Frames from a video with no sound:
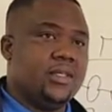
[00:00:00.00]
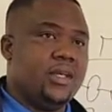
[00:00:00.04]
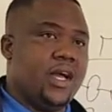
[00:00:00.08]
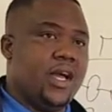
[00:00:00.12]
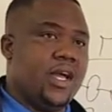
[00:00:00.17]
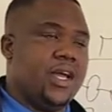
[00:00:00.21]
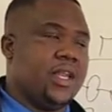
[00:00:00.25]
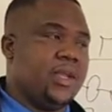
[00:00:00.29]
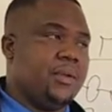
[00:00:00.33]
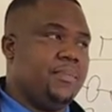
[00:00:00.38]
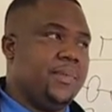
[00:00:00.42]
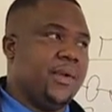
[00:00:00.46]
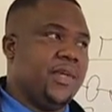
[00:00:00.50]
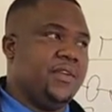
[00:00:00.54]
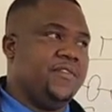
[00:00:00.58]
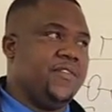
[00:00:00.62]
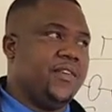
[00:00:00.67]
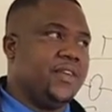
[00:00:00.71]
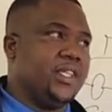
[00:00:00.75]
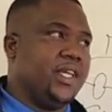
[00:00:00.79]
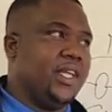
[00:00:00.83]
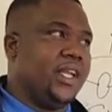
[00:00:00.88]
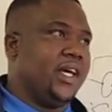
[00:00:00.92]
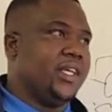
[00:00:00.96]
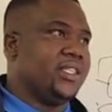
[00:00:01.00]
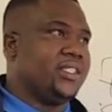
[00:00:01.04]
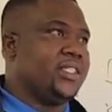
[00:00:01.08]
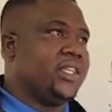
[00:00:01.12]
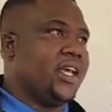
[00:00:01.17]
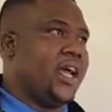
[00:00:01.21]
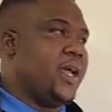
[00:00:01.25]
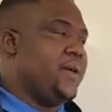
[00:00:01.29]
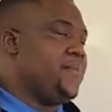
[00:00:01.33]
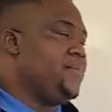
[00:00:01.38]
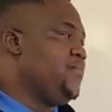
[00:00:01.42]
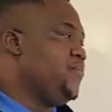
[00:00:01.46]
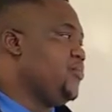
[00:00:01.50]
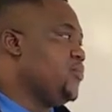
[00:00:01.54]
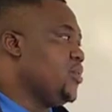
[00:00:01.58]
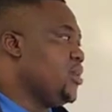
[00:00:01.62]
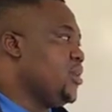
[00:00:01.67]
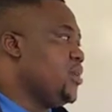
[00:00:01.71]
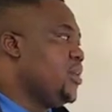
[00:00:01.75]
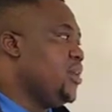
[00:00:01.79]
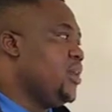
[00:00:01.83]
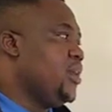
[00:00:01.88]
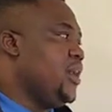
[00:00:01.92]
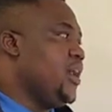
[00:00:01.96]
I repeat for the last time,
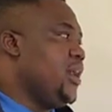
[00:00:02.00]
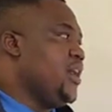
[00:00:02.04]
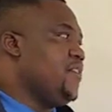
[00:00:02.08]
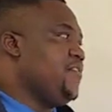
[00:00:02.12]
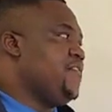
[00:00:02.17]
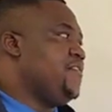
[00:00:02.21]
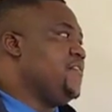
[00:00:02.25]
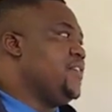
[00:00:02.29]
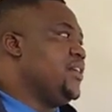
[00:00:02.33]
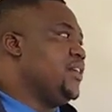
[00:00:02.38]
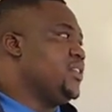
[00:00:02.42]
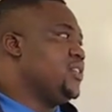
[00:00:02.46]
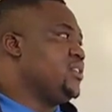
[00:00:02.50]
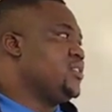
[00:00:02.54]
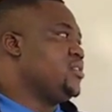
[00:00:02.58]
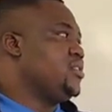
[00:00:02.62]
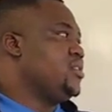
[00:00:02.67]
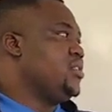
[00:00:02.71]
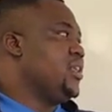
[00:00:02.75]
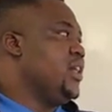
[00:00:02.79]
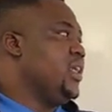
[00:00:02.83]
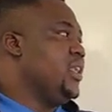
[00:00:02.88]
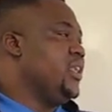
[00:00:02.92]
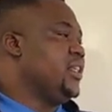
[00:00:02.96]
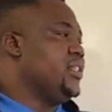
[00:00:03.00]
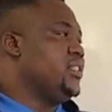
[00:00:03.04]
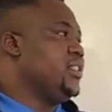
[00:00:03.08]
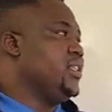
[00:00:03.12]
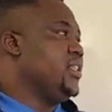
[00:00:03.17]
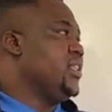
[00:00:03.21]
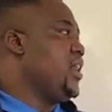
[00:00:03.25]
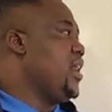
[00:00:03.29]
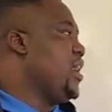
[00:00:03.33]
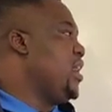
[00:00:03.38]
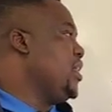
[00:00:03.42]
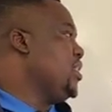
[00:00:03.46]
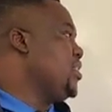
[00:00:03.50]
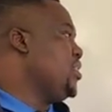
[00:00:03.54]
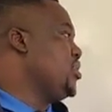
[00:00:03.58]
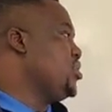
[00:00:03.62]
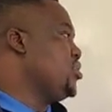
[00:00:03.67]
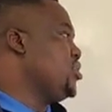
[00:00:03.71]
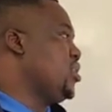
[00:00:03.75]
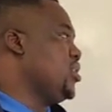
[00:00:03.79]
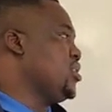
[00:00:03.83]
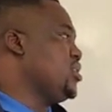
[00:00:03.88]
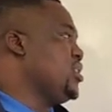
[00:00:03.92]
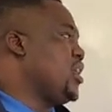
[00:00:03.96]
if the listener and the
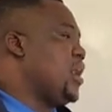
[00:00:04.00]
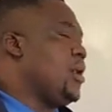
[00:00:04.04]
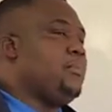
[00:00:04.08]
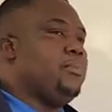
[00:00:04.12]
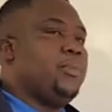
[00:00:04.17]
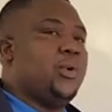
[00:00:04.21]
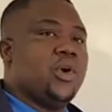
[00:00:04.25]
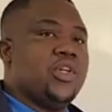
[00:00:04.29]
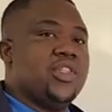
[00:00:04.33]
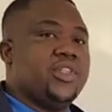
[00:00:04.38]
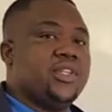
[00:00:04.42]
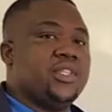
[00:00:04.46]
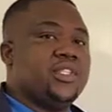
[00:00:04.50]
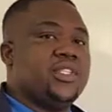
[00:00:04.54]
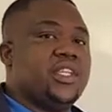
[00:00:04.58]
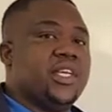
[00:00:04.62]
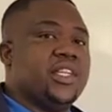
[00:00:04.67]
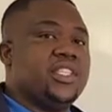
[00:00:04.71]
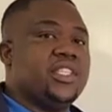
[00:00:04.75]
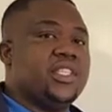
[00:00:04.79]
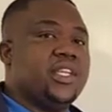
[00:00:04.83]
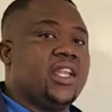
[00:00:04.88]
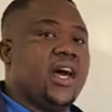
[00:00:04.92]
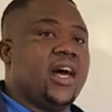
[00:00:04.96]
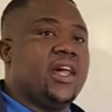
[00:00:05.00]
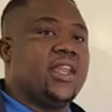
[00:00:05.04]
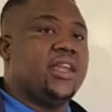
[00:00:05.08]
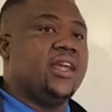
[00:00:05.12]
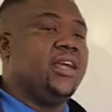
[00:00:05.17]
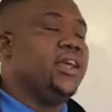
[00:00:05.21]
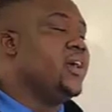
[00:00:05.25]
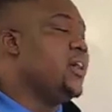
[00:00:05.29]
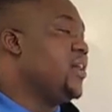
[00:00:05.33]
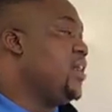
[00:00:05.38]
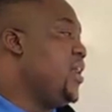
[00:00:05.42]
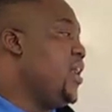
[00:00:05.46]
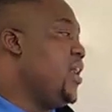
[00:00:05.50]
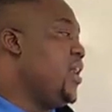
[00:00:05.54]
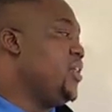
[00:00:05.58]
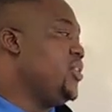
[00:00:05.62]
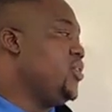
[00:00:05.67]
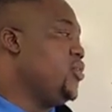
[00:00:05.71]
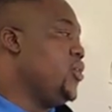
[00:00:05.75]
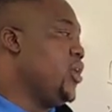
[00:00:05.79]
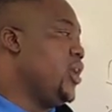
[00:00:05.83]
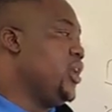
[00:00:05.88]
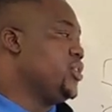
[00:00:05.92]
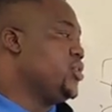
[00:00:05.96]
source are both stationary
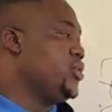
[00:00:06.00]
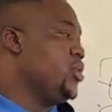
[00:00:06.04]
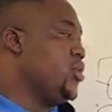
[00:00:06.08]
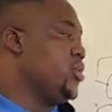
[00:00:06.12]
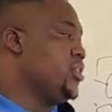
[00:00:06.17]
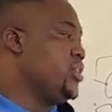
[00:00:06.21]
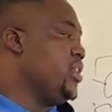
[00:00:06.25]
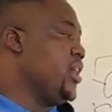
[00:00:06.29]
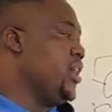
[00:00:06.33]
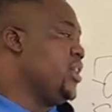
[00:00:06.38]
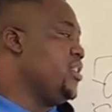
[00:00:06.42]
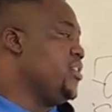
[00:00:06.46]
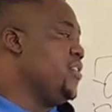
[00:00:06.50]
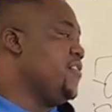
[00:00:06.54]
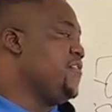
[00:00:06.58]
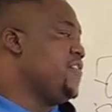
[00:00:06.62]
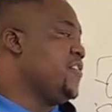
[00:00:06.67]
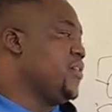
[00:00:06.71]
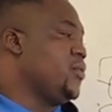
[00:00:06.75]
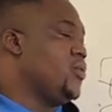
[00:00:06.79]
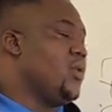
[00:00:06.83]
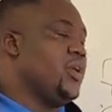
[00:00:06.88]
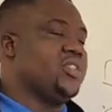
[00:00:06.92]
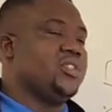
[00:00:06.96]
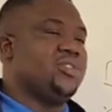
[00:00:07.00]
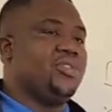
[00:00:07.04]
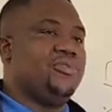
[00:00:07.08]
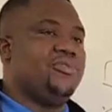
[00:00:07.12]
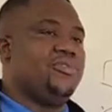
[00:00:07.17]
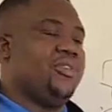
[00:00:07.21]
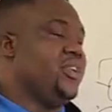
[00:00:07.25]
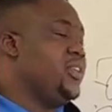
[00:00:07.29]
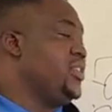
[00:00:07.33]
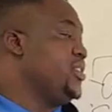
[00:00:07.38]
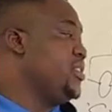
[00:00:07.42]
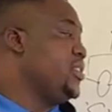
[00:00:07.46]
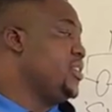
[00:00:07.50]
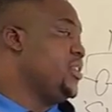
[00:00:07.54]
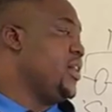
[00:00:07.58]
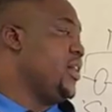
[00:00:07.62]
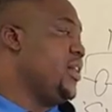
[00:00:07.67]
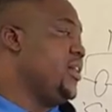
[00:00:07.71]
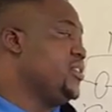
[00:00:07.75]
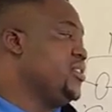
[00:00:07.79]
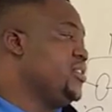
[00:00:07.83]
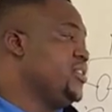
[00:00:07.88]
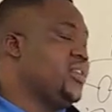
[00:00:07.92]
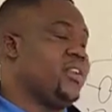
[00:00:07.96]
and you are told that the frequency of a
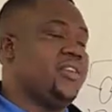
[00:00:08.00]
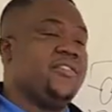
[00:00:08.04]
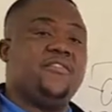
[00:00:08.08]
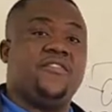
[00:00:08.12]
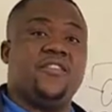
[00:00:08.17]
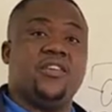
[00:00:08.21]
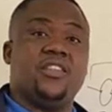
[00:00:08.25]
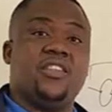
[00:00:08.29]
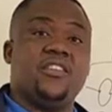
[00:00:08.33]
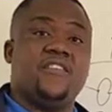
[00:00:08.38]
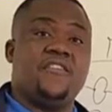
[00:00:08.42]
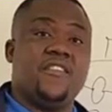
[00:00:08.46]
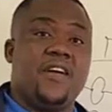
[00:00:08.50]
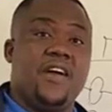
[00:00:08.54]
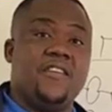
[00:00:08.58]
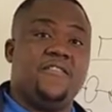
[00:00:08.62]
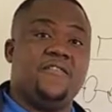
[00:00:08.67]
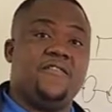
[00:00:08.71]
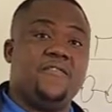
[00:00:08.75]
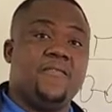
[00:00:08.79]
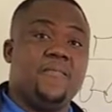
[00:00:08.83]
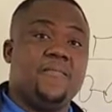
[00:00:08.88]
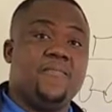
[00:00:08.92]
listener is 345,